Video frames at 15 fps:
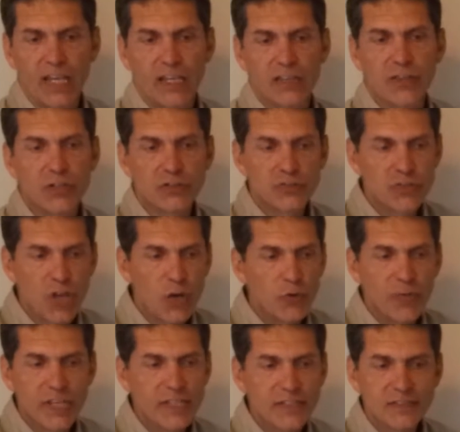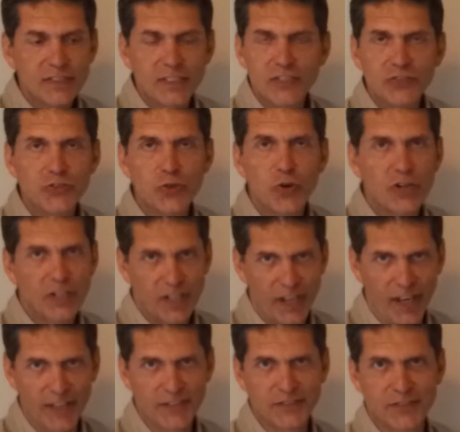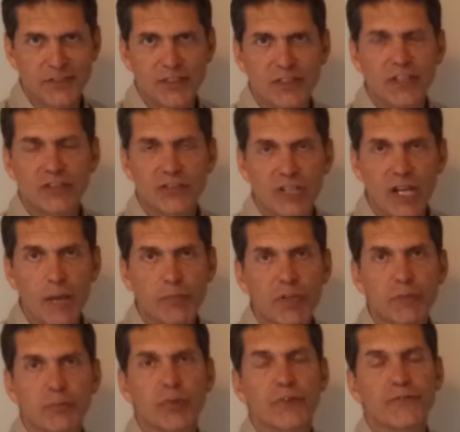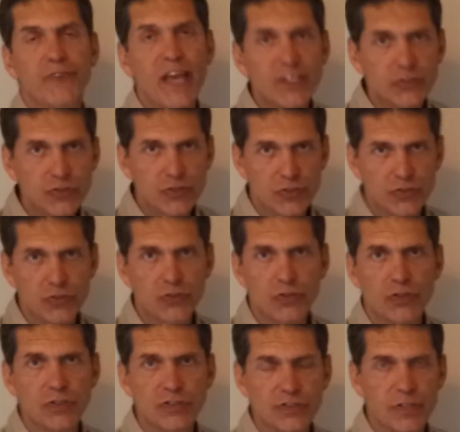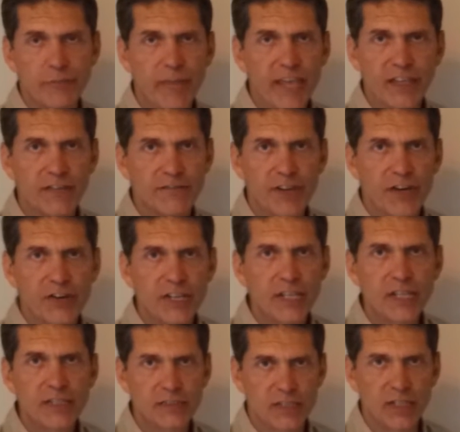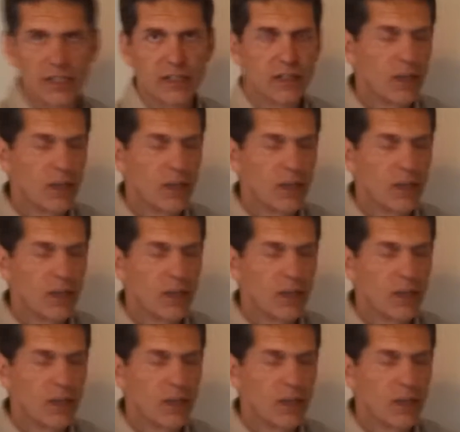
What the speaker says: There's no easy shortcuts. There's a couple of professional tools that make it very easy.